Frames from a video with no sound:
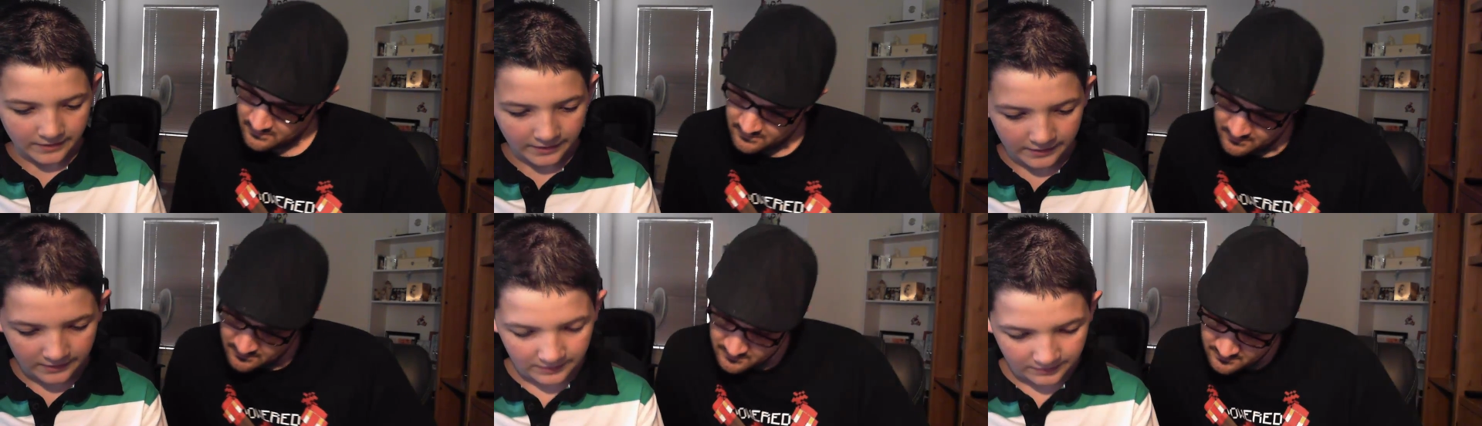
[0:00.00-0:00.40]

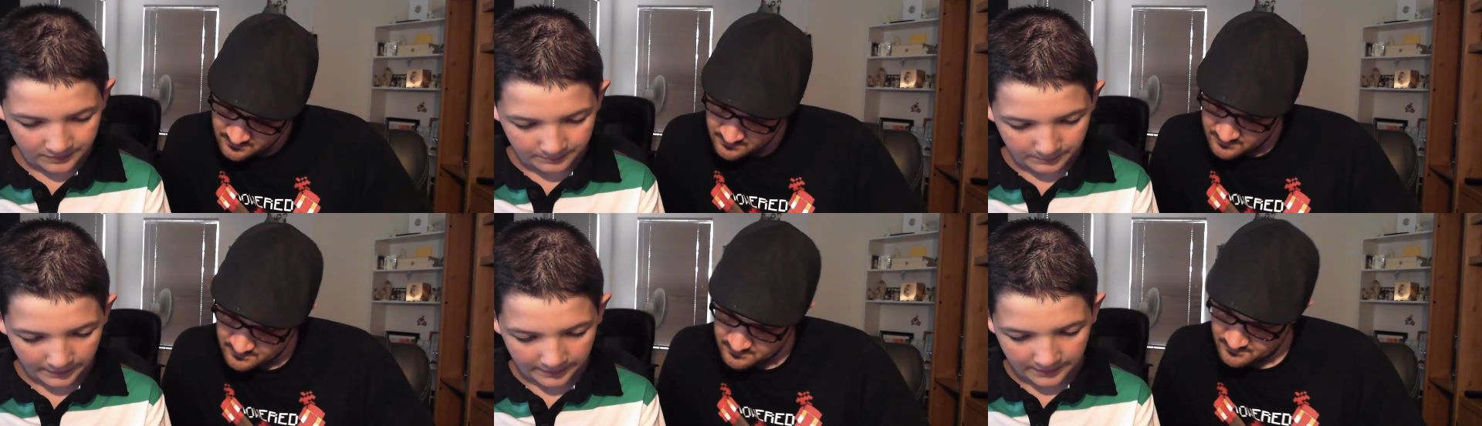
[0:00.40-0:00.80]
Speaker 1: Hey
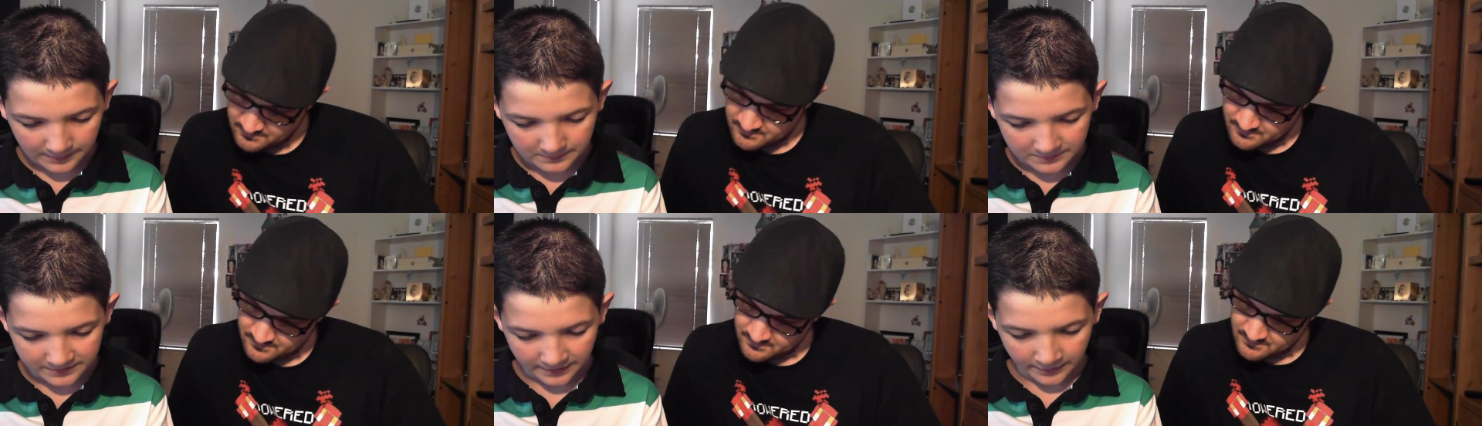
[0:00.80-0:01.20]
Ethan, my
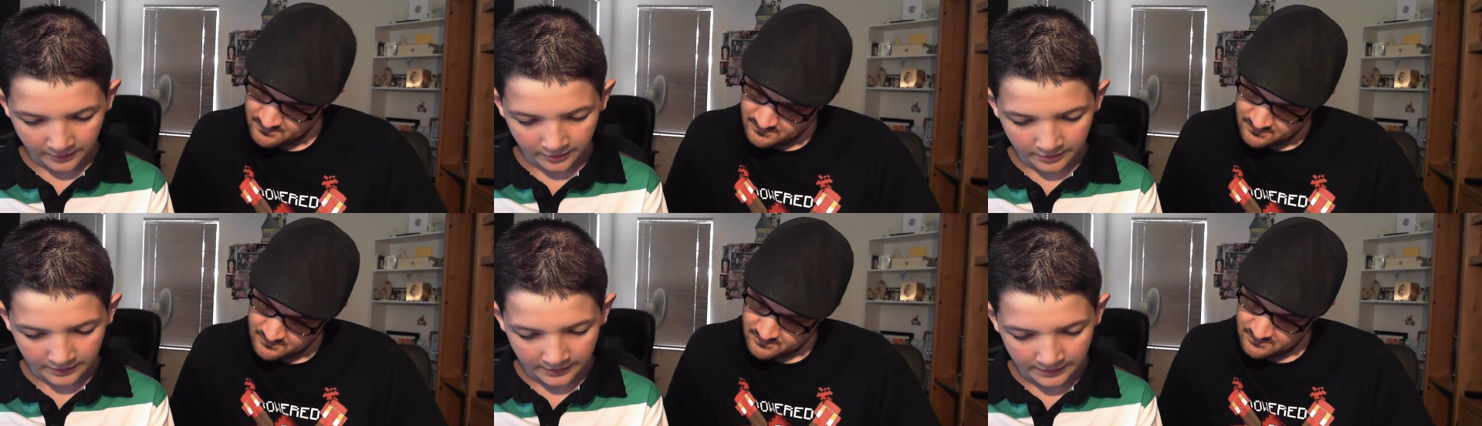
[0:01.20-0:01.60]
name is
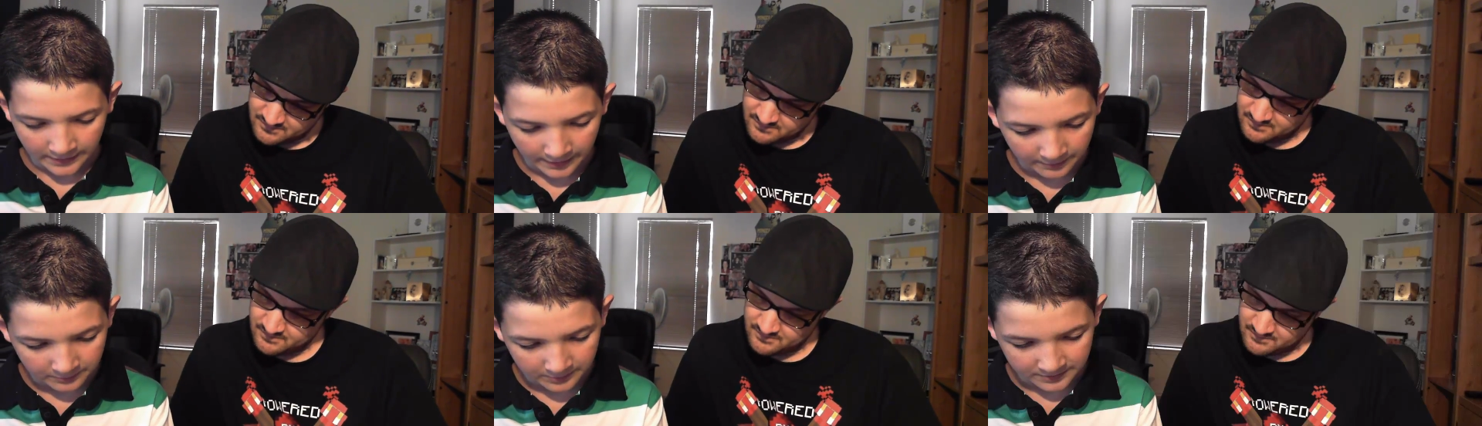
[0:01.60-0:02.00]
Aaron, and
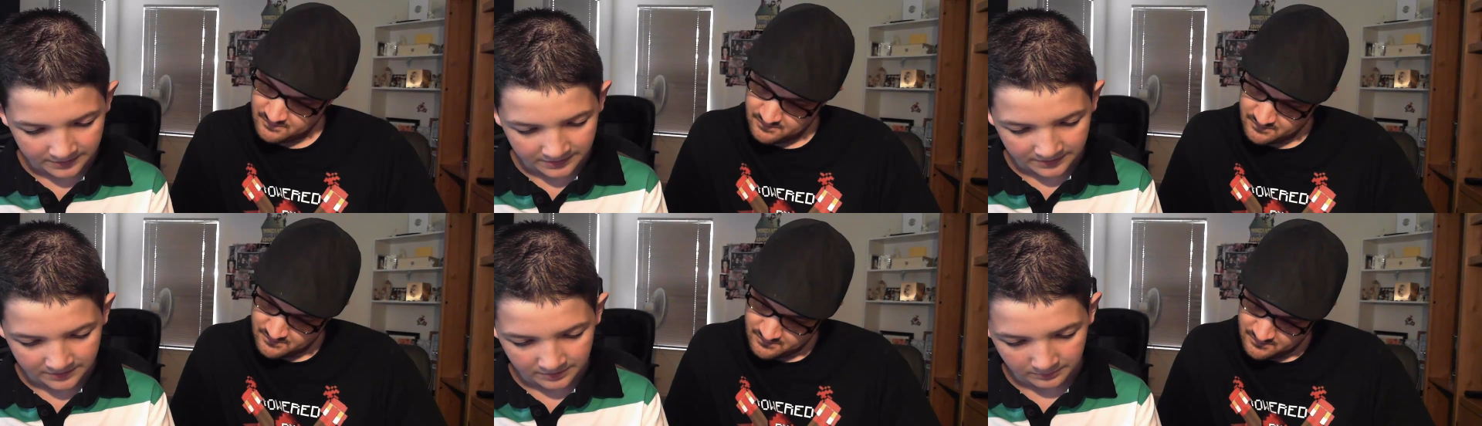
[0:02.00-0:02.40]
I
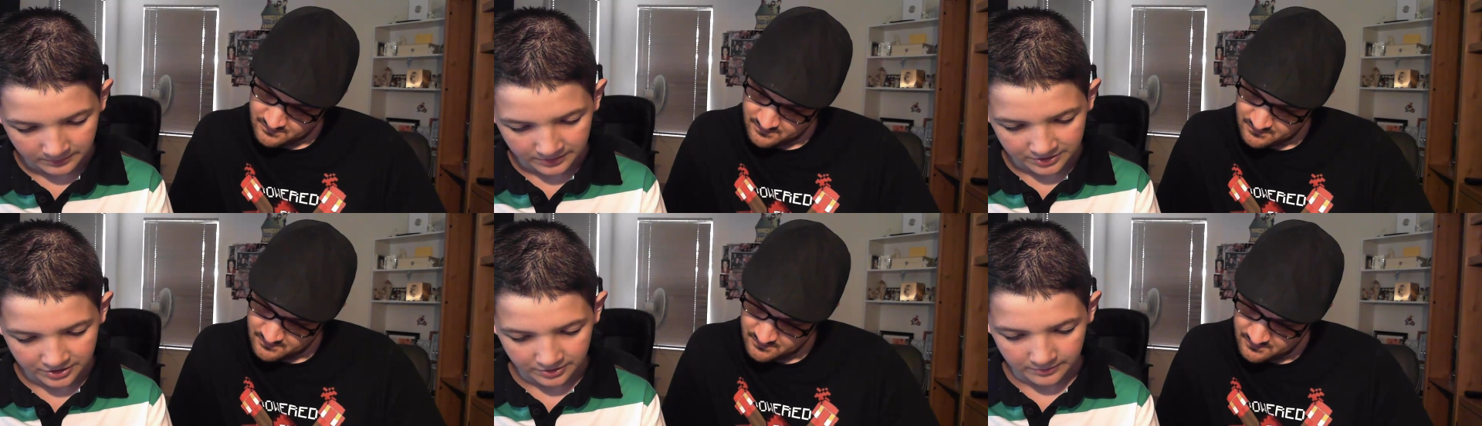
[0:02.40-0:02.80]
wanted to
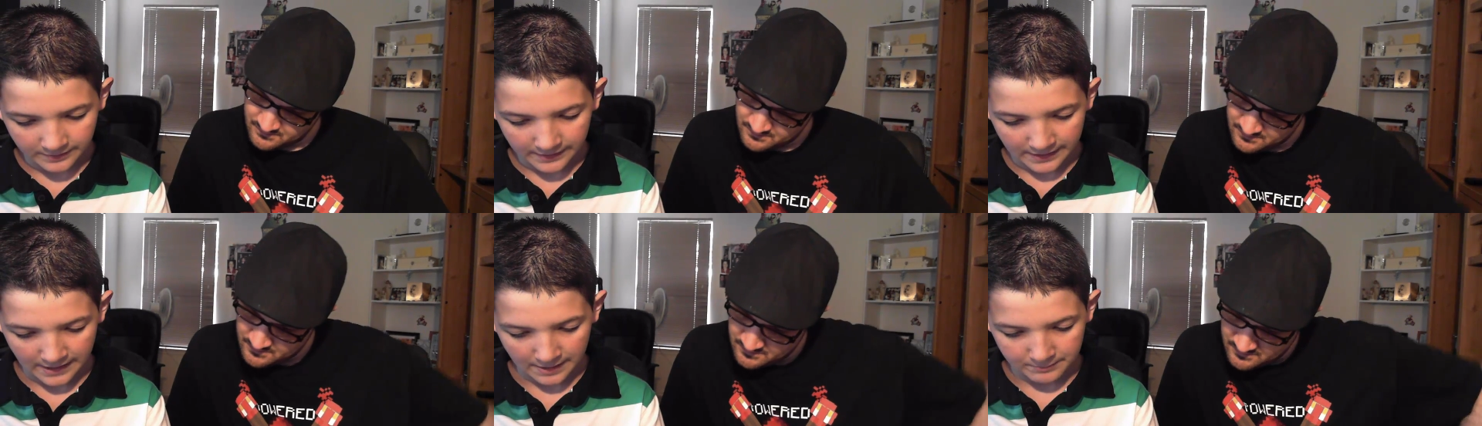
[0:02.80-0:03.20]
wish you
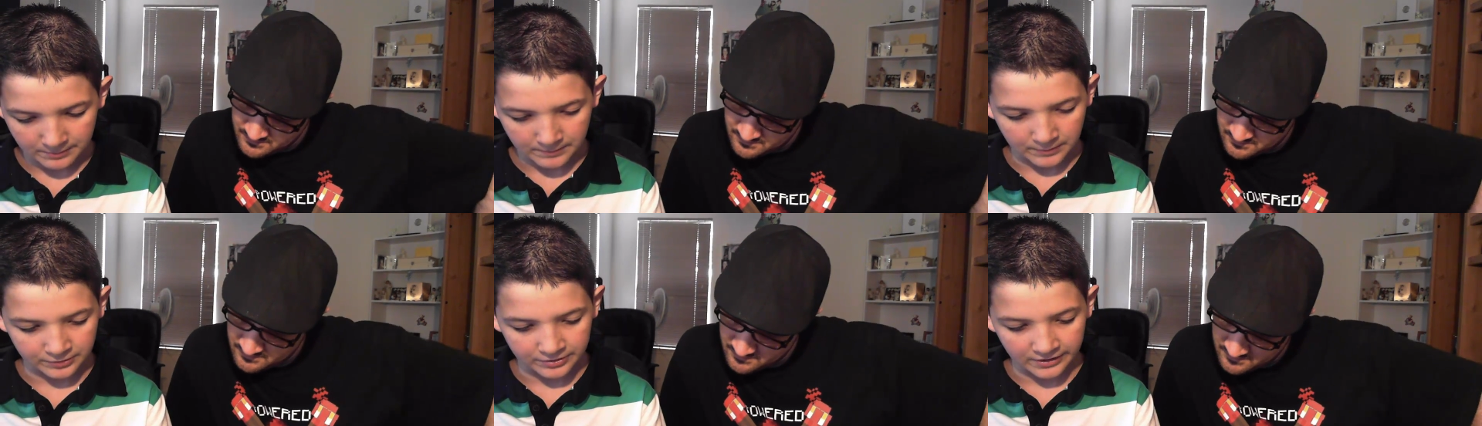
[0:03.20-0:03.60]
a
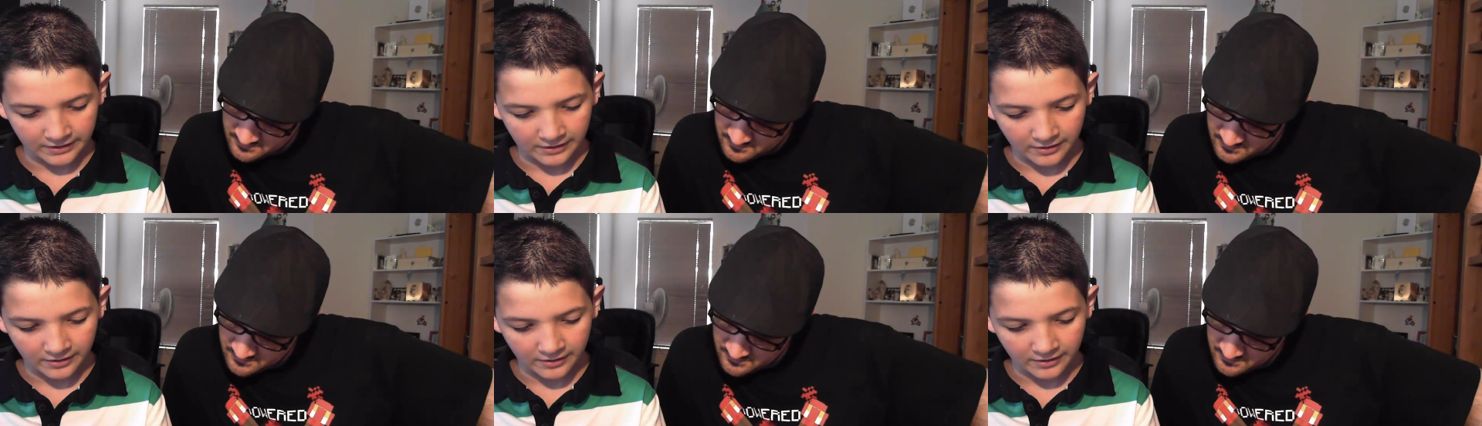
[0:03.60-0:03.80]
happy birthday.